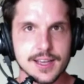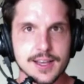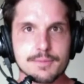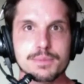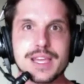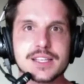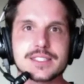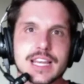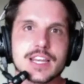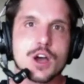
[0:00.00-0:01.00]
because
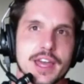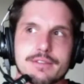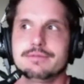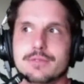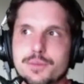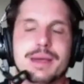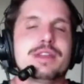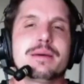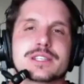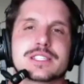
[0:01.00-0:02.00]
they know that the
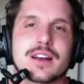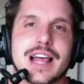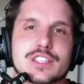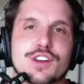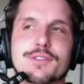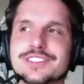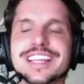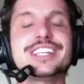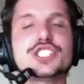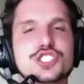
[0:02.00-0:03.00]
pandemic's not gonna last forever.
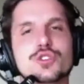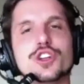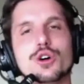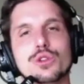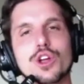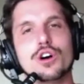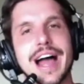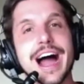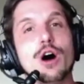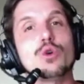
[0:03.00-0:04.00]
They just don't know
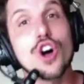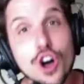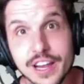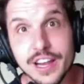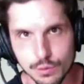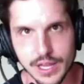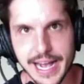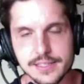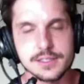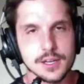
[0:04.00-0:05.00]
how long it will
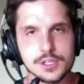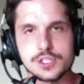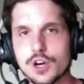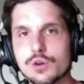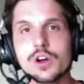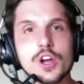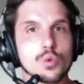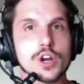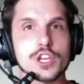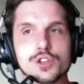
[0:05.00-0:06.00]
last. So
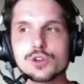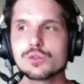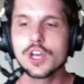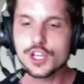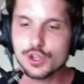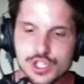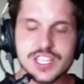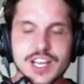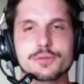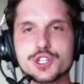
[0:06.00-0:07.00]
what do? You
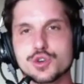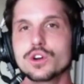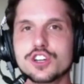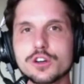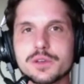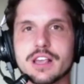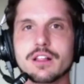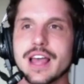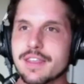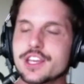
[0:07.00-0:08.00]
sell them a short-term
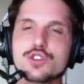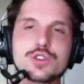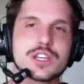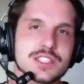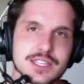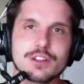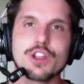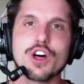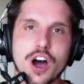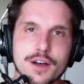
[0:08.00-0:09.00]
deal, and then you can
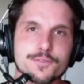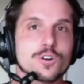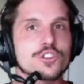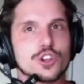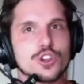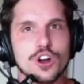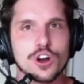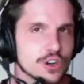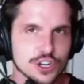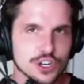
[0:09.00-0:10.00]
still offer the
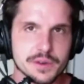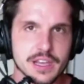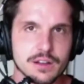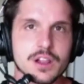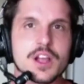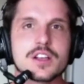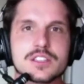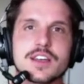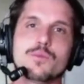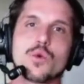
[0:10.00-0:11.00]
longer-term deal
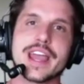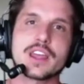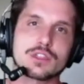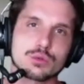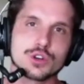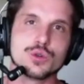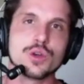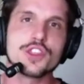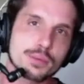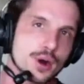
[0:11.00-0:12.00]
some way through
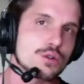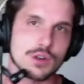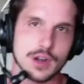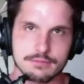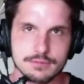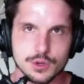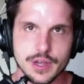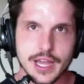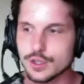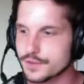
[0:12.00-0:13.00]
their program.
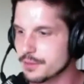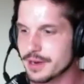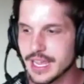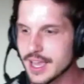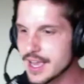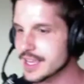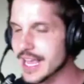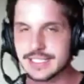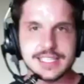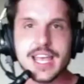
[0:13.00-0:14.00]
Okay, so if somebody
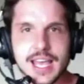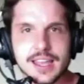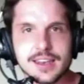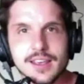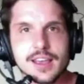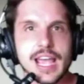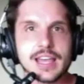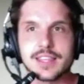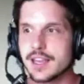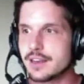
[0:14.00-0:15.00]
gets in
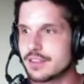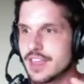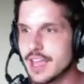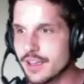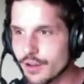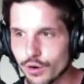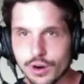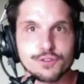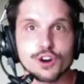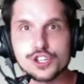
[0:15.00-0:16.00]
and then
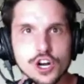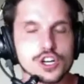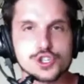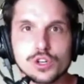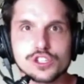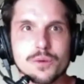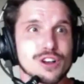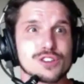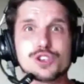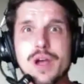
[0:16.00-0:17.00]
on a short-term
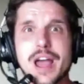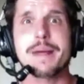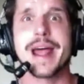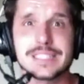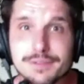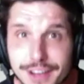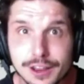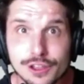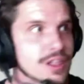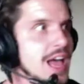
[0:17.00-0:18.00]
deal, you add massive value
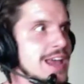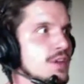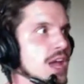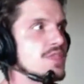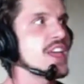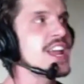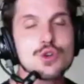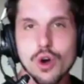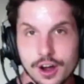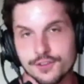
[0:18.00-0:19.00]
to their life, and then
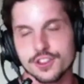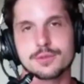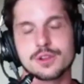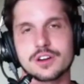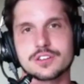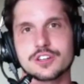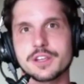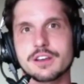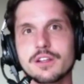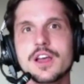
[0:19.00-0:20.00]
you offer them a long-term
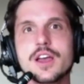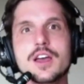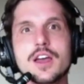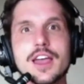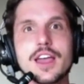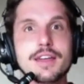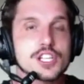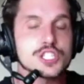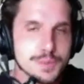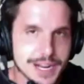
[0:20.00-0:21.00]
deal,
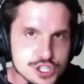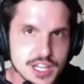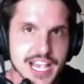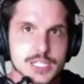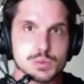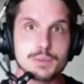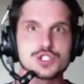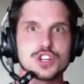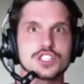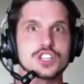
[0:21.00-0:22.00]
especially as people
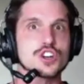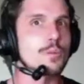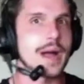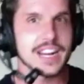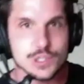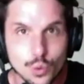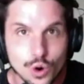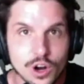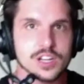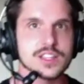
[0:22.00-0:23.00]
start to go back to
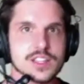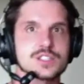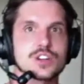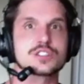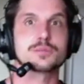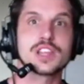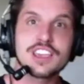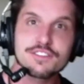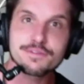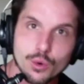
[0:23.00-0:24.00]
work and they start to
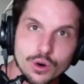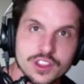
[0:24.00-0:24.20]
believe more that the